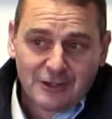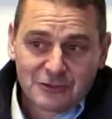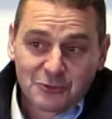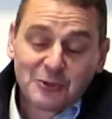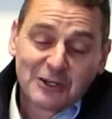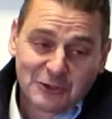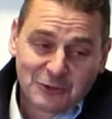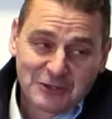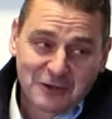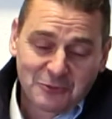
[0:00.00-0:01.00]
So well
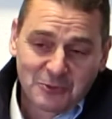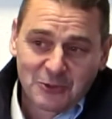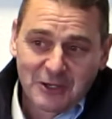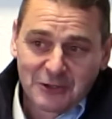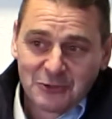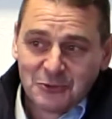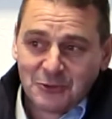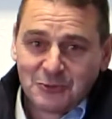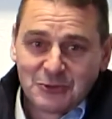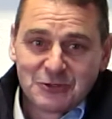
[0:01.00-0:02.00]
done to everybody who had the
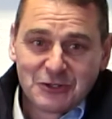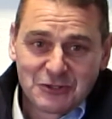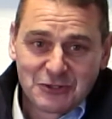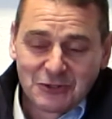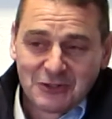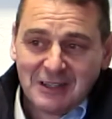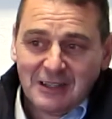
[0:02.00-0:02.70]
hole-in-ones this year,